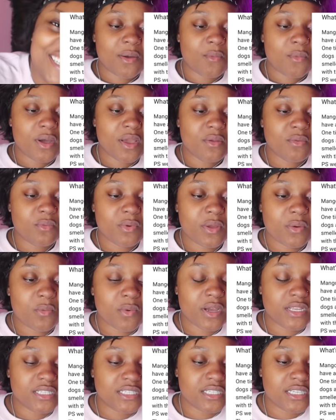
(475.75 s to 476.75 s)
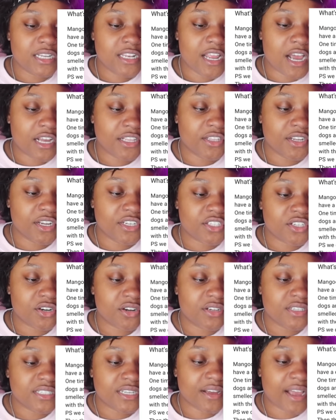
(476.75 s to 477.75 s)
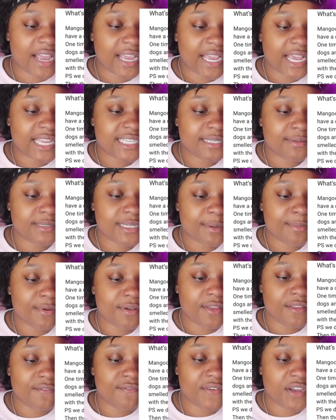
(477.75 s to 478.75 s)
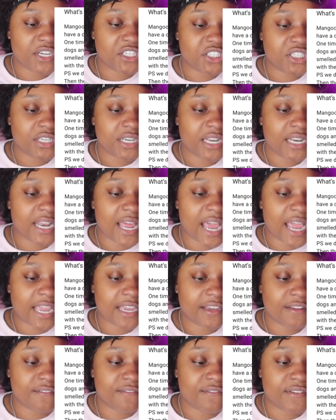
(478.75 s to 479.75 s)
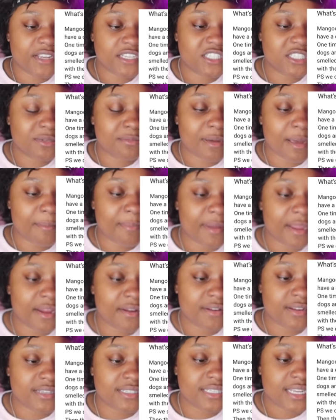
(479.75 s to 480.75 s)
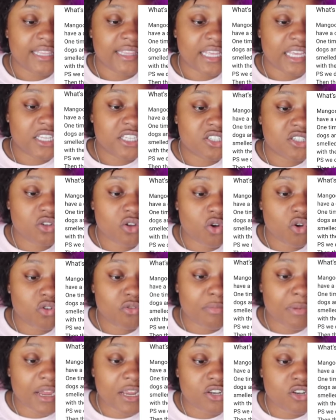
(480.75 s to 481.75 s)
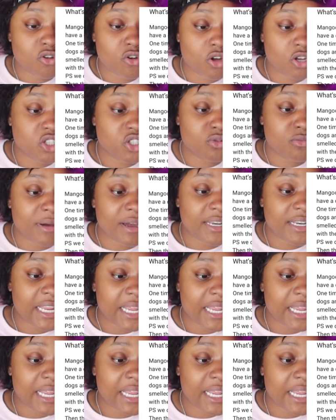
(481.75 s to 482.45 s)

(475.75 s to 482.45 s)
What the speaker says: And when we went to the doctor, it turns out I got some type of infection and I confessed to my parents and they sold my dog to my